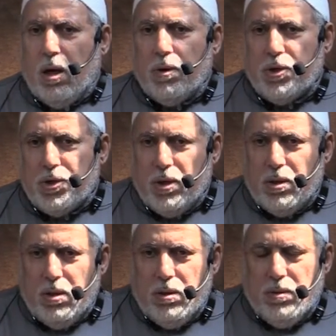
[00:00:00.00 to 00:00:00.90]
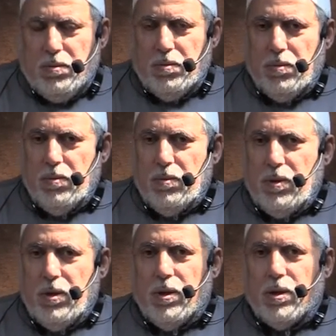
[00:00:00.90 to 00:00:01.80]
Our children
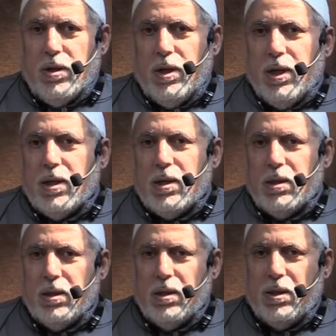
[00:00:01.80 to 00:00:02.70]
think